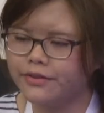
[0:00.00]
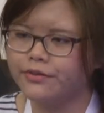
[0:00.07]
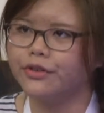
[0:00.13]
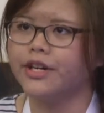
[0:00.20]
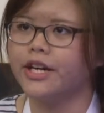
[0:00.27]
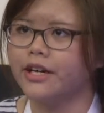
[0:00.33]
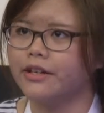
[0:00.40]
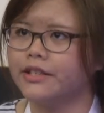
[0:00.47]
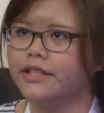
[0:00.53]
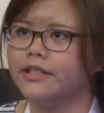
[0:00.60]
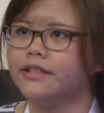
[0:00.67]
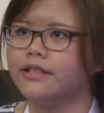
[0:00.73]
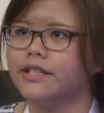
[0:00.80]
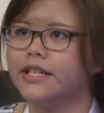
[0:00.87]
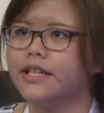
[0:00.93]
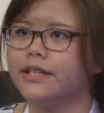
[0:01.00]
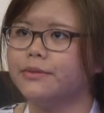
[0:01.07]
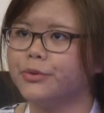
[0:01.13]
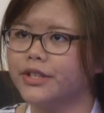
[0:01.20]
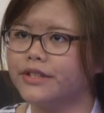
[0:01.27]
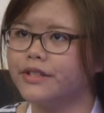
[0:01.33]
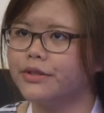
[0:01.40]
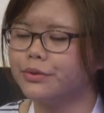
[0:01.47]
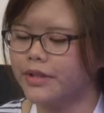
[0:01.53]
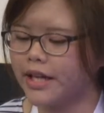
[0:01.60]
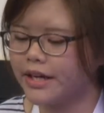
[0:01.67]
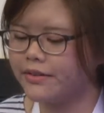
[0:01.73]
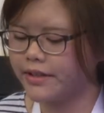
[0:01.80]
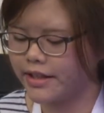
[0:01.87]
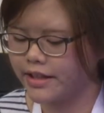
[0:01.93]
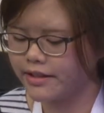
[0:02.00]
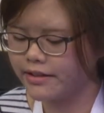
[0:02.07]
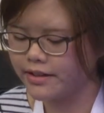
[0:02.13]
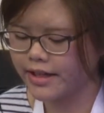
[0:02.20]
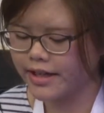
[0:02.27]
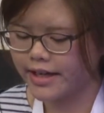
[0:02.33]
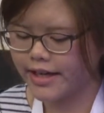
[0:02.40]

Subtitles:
for errors. It brings it to life again.